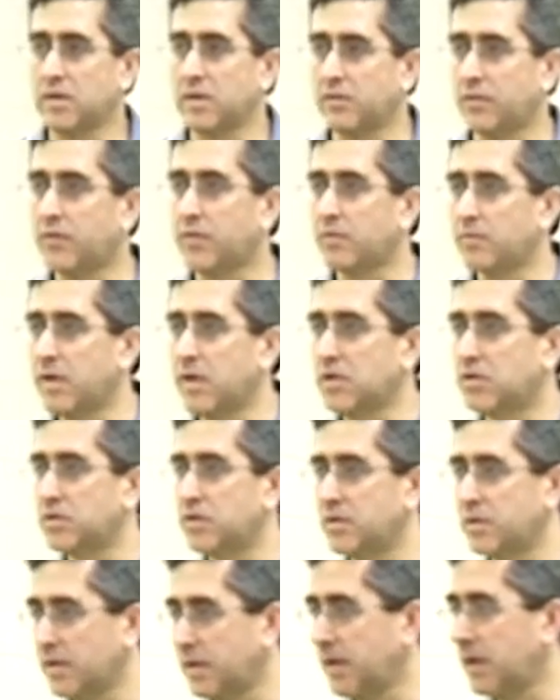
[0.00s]

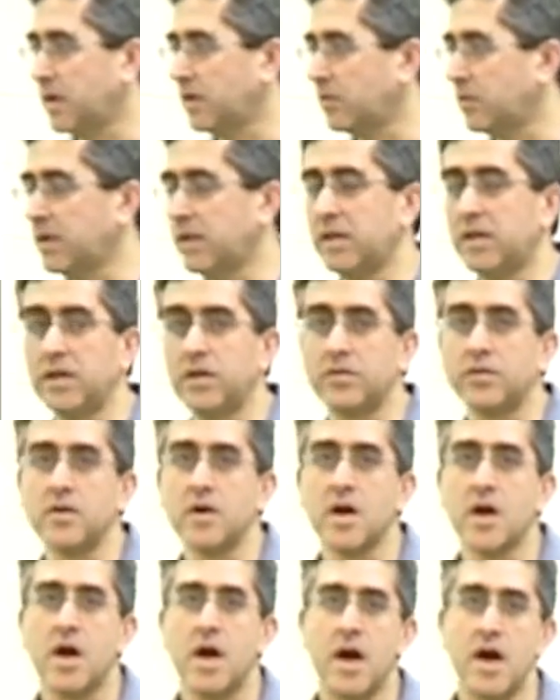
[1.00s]
information now in it,
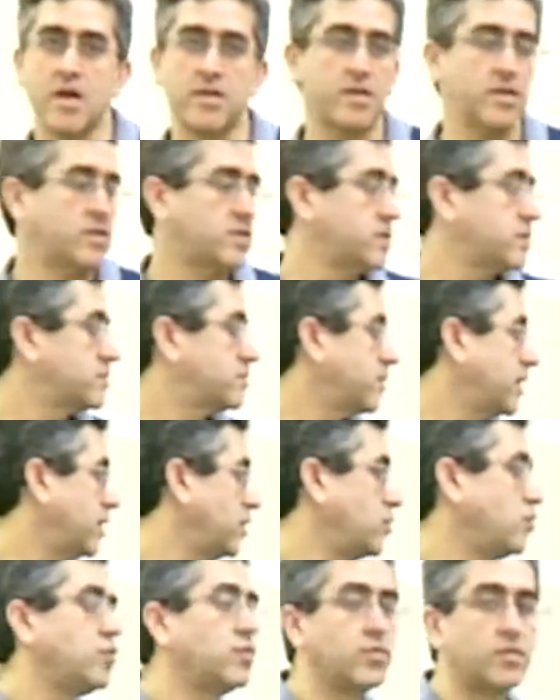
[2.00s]
and this is my
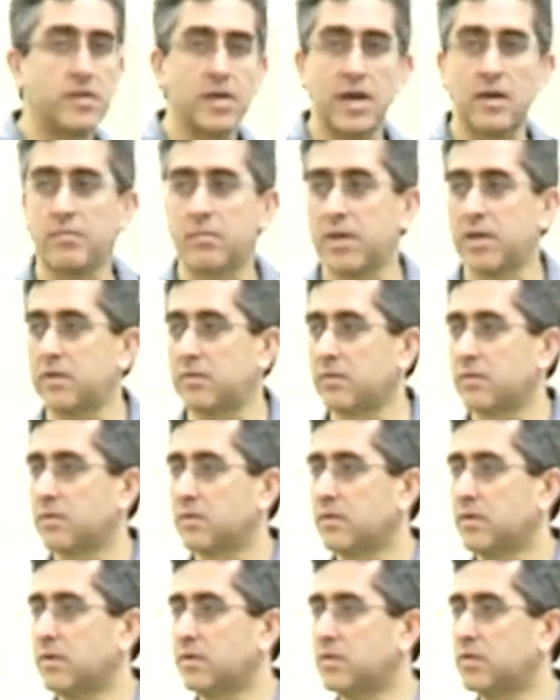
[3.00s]
new template.
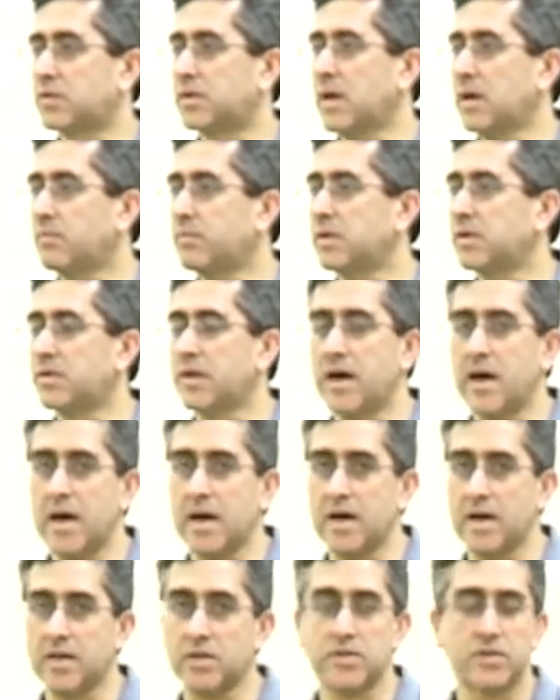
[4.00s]
The template
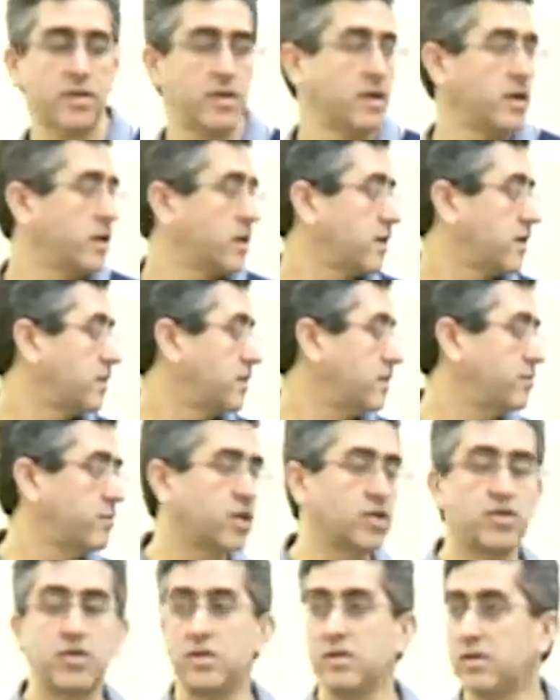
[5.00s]
has the
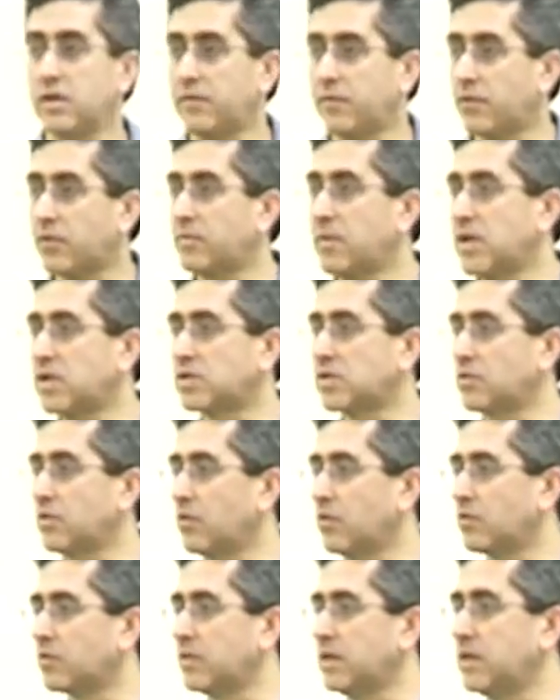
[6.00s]
machine deformation
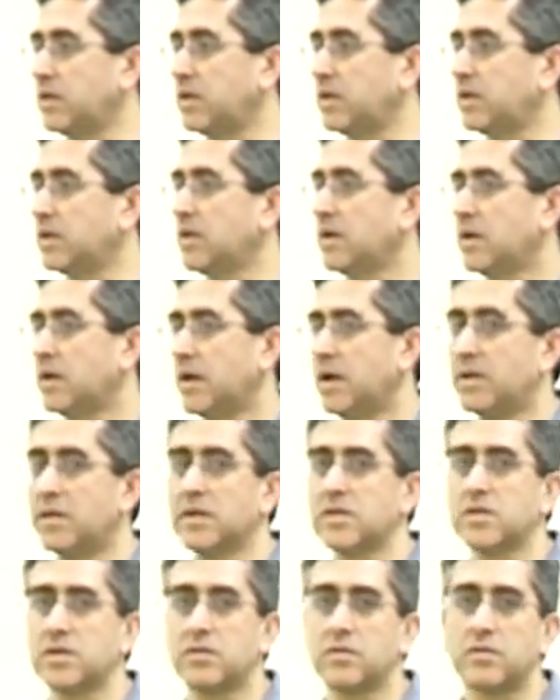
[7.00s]
already, and
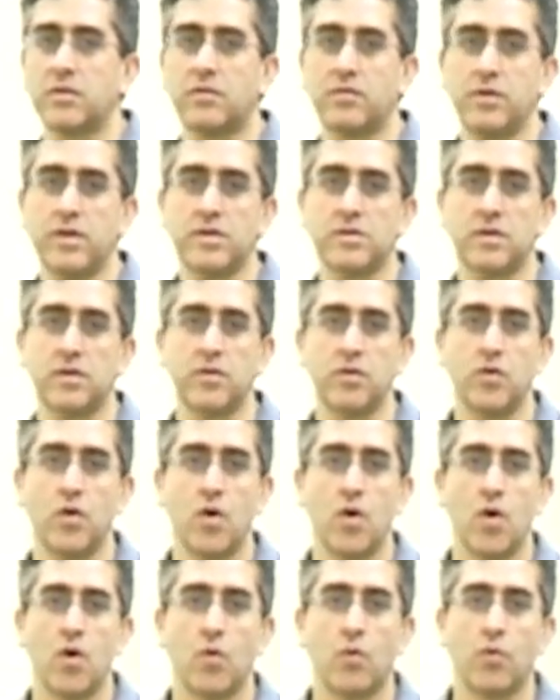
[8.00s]
that's another reason
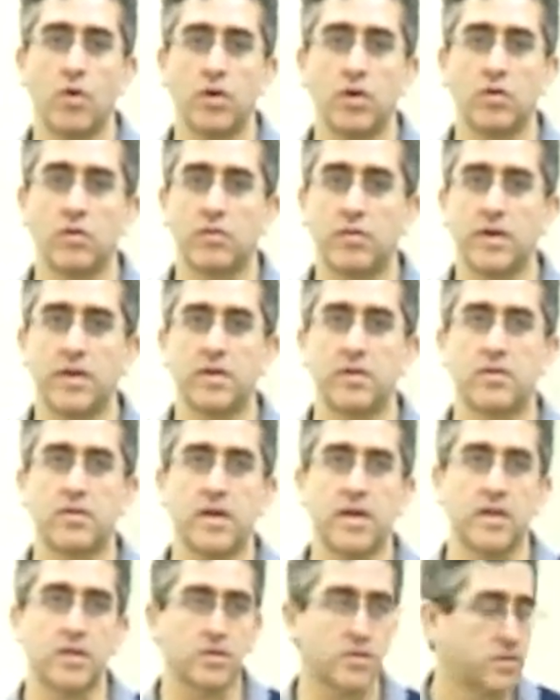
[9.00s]
when you run a
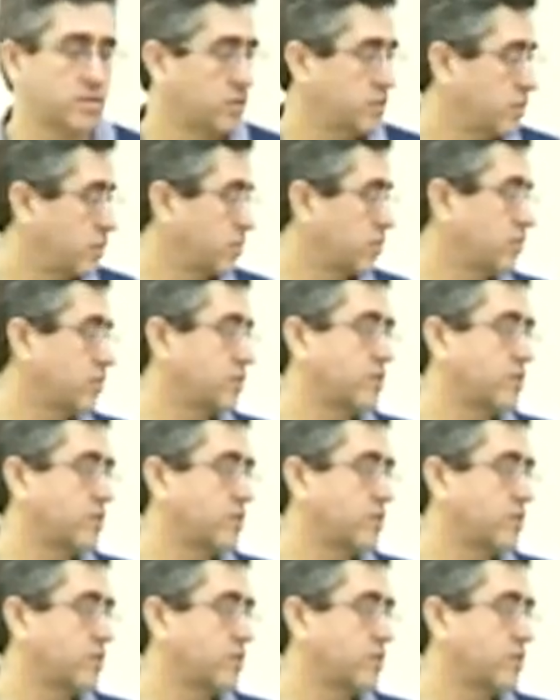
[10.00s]
test, you load